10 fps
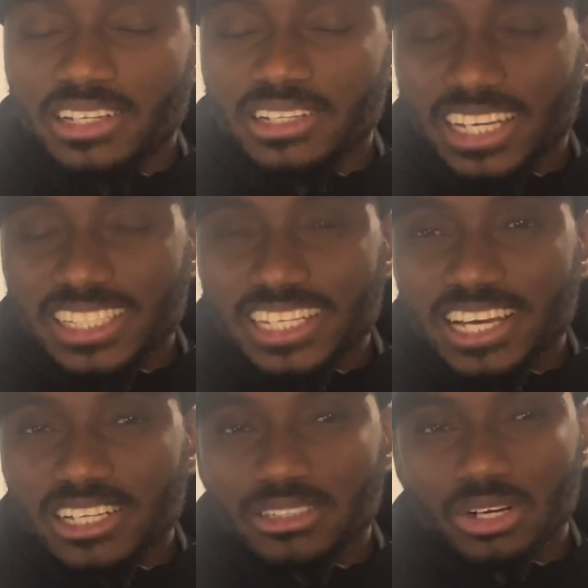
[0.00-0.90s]

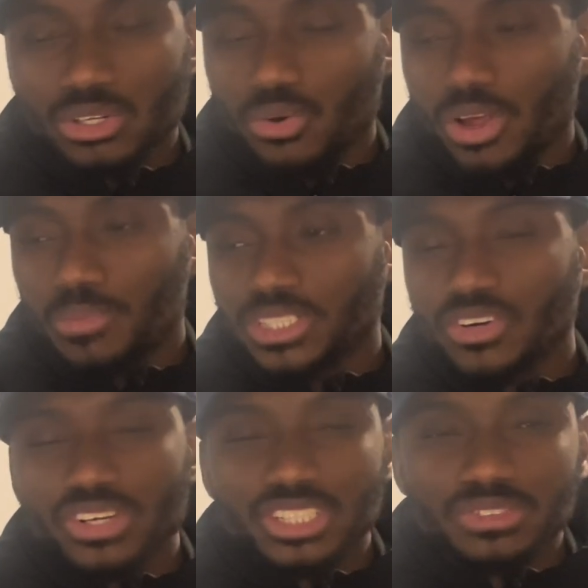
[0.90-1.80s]
Castilla or the Real Madrid
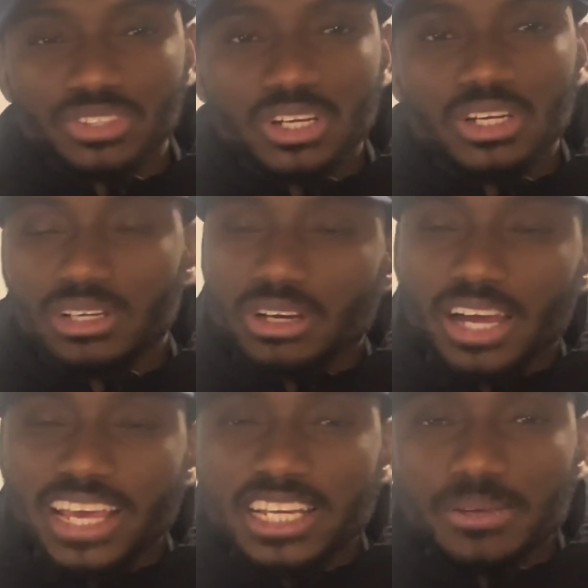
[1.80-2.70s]
Reserve
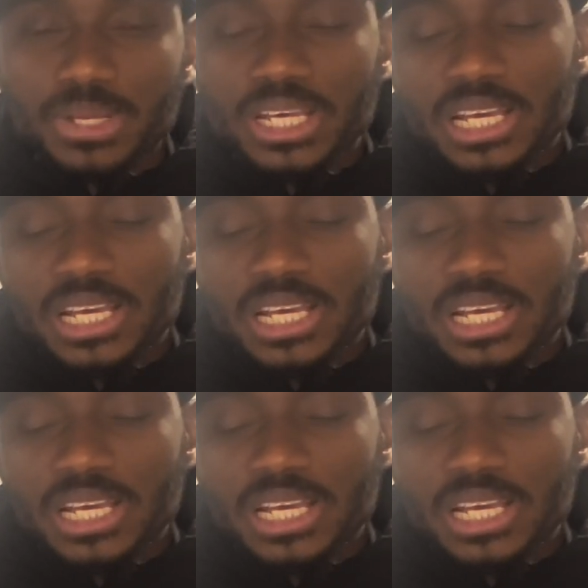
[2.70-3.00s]
Academy,